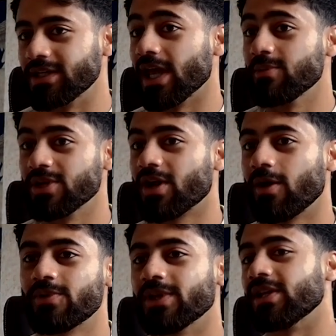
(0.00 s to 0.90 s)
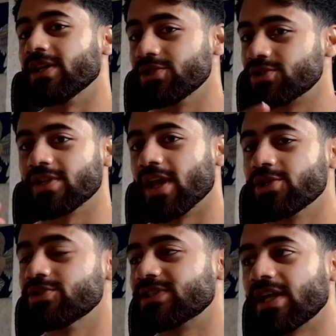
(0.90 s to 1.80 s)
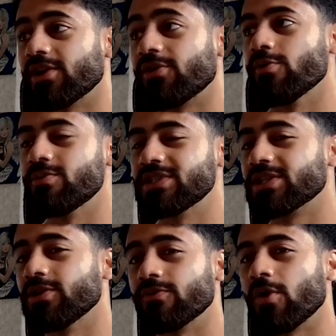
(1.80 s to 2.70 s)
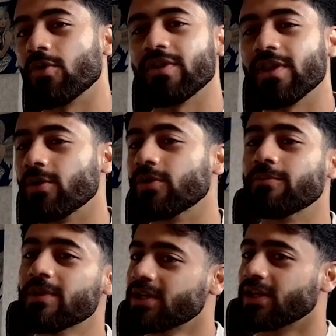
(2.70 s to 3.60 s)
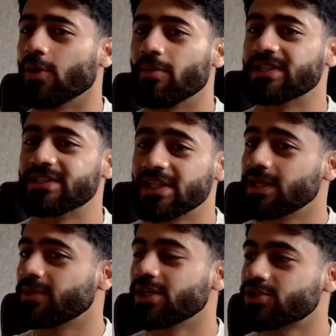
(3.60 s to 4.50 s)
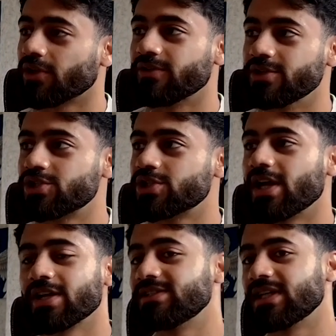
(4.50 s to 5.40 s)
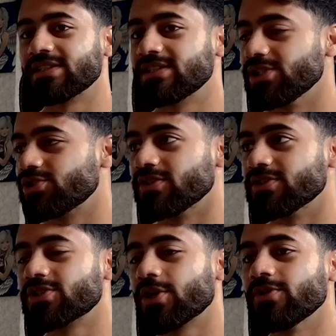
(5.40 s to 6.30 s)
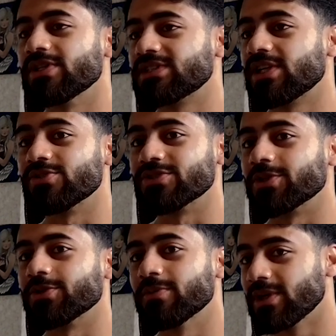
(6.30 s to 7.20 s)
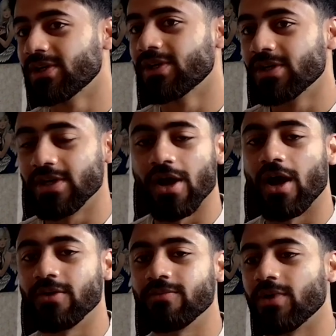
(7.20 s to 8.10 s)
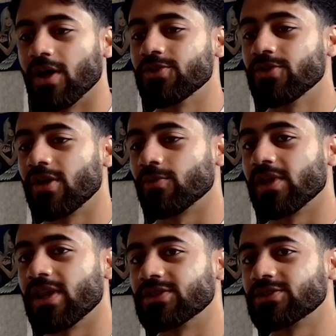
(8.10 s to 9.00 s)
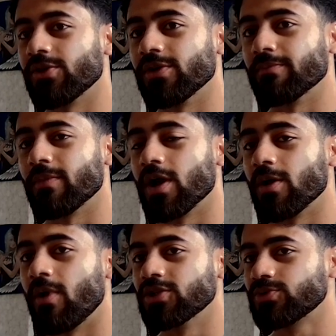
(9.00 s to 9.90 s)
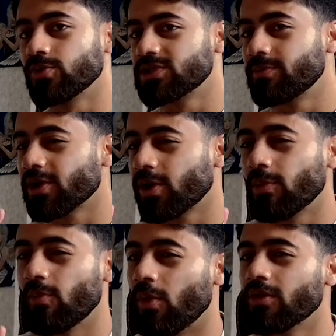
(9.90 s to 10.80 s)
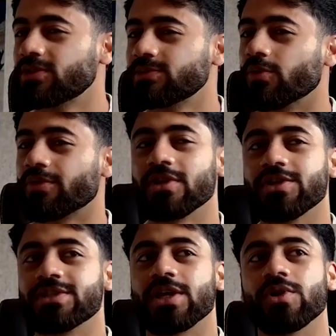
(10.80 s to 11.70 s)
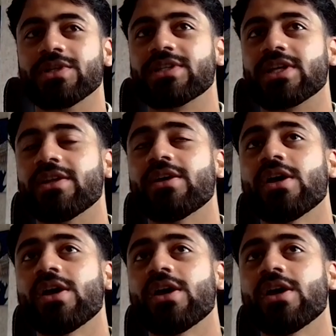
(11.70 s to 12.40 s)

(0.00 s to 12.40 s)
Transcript: gaming company, and each of the agents had their own particular role, and they were basically keeping each other in check, testing each other's code, etc. So, yeah, I do like the way that's going. I just wanted to pick up on one small thing that you said, where you said